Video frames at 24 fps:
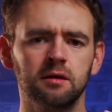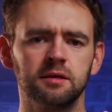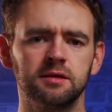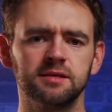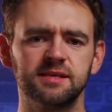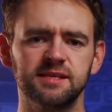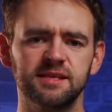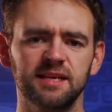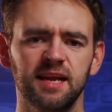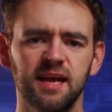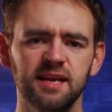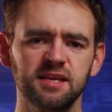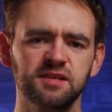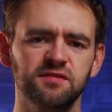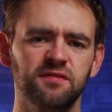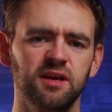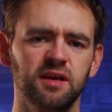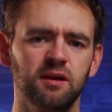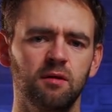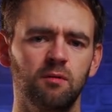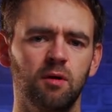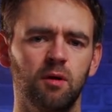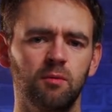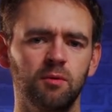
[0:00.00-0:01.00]
Because today's
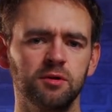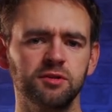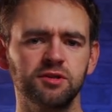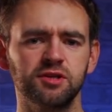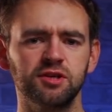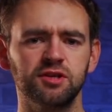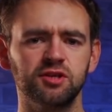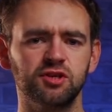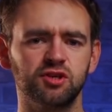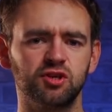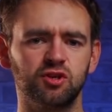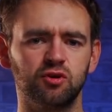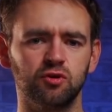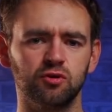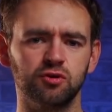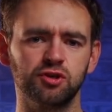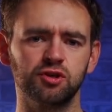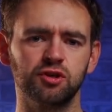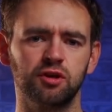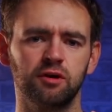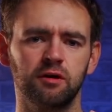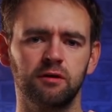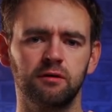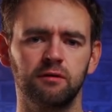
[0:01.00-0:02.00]
video, I want to
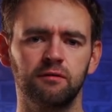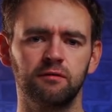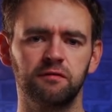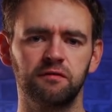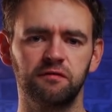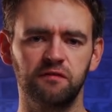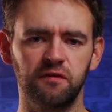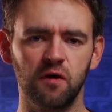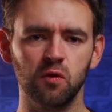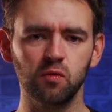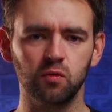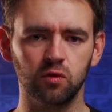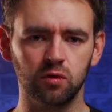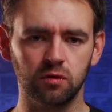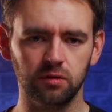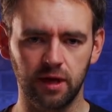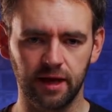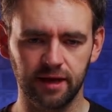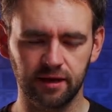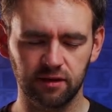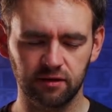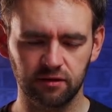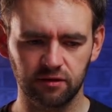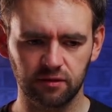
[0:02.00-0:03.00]
discuss focal
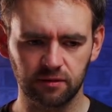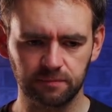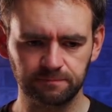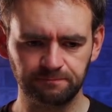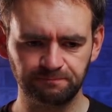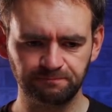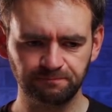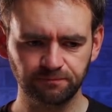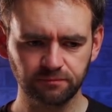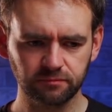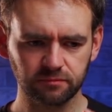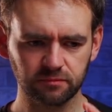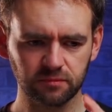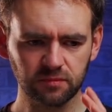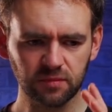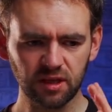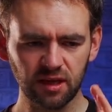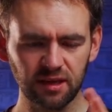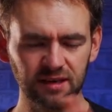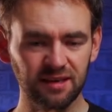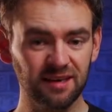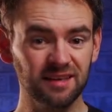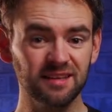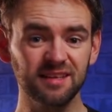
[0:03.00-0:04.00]
length.
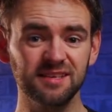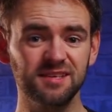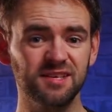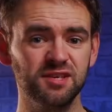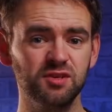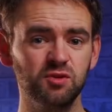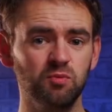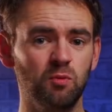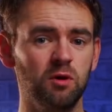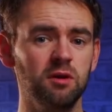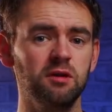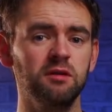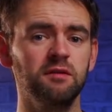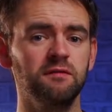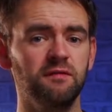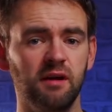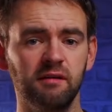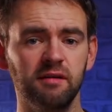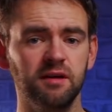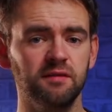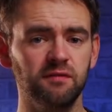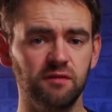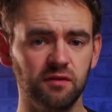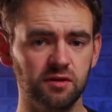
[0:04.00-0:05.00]
Now, this is one of the
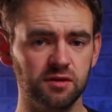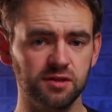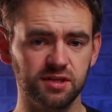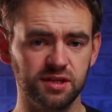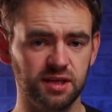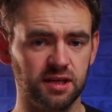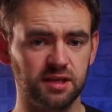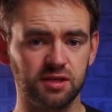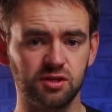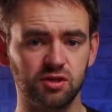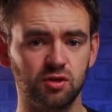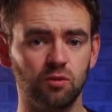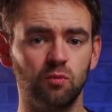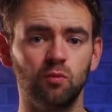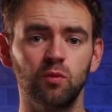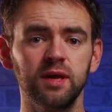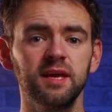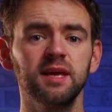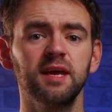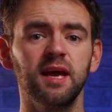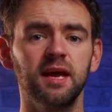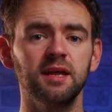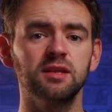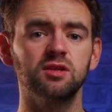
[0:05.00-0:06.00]
very first things that
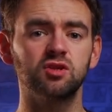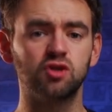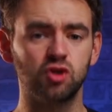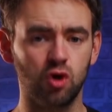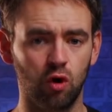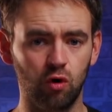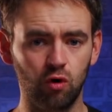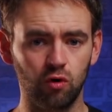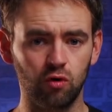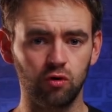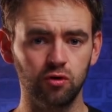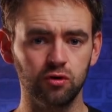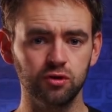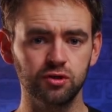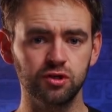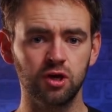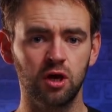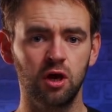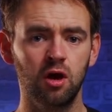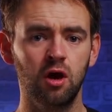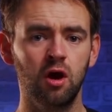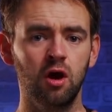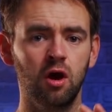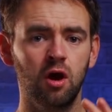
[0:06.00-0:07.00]
we get taught
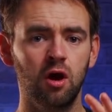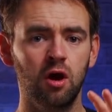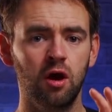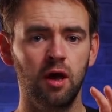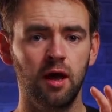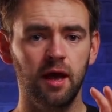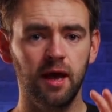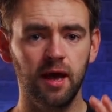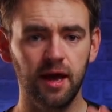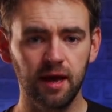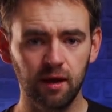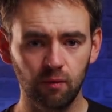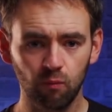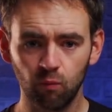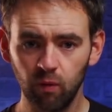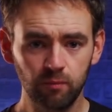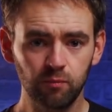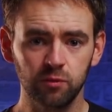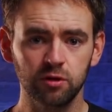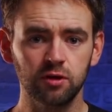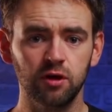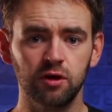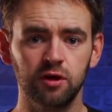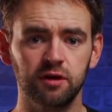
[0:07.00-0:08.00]

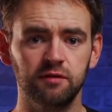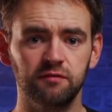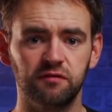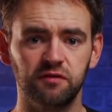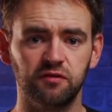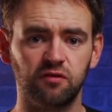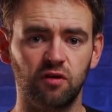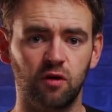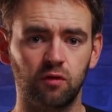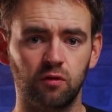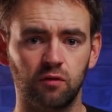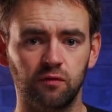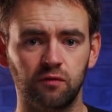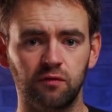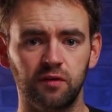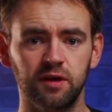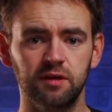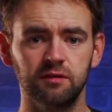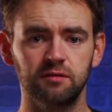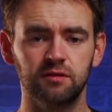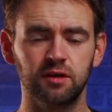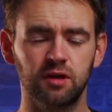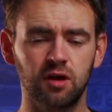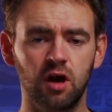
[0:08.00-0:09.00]
when we're learning photography.
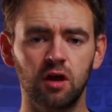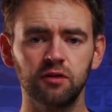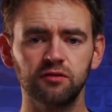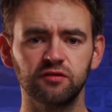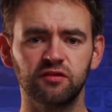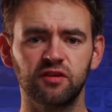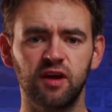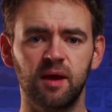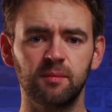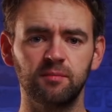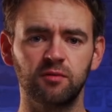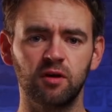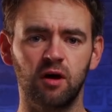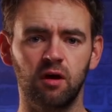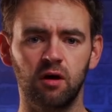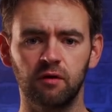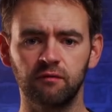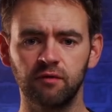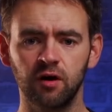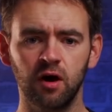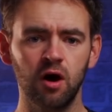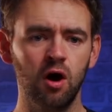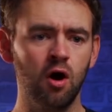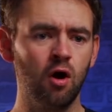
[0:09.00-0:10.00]
The concept
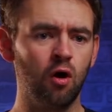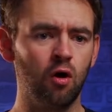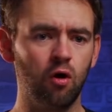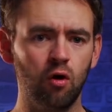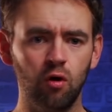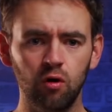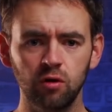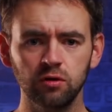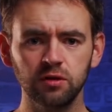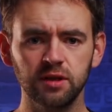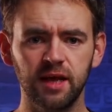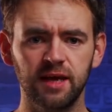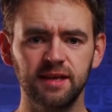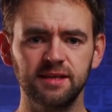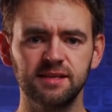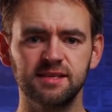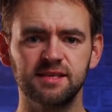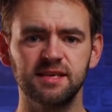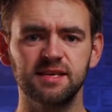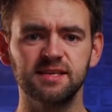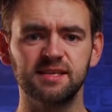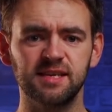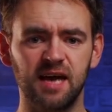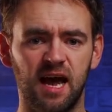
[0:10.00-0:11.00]
of all
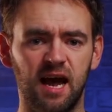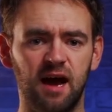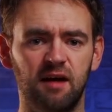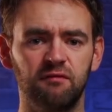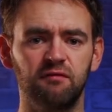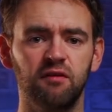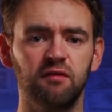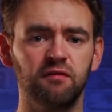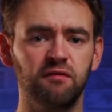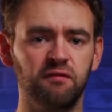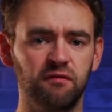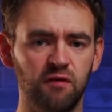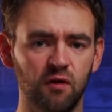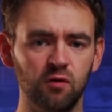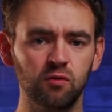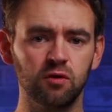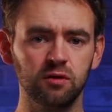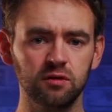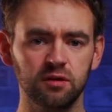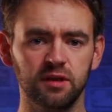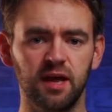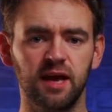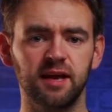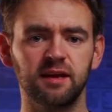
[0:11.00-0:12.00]
lenses have a
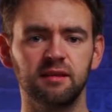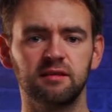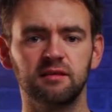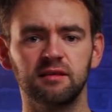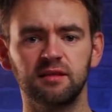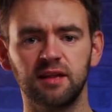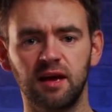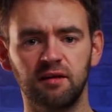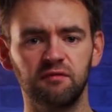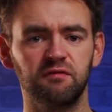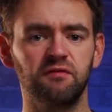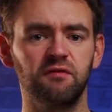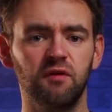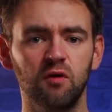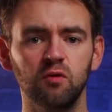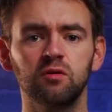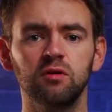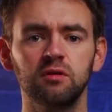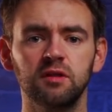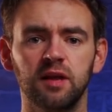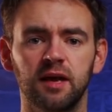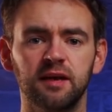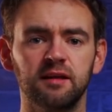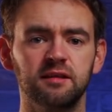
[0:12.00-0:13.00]
focal length, and that
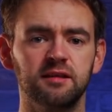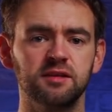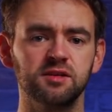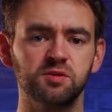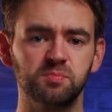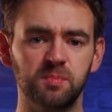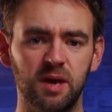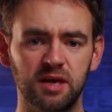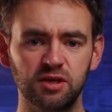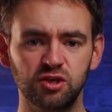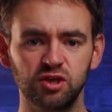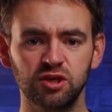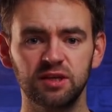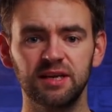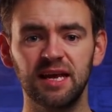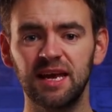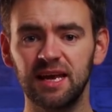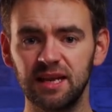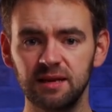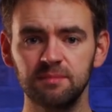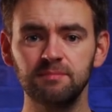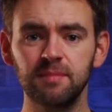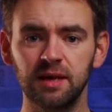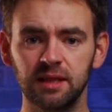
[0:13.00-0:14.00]
focal length is measured
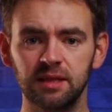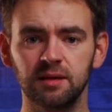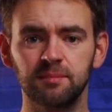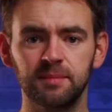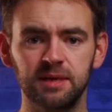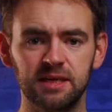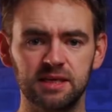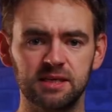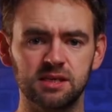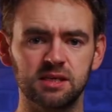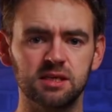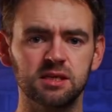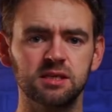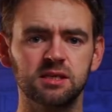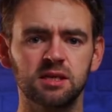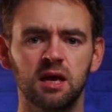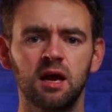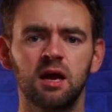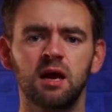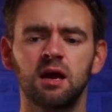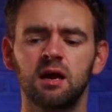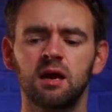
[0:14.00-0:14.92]
in millimeters,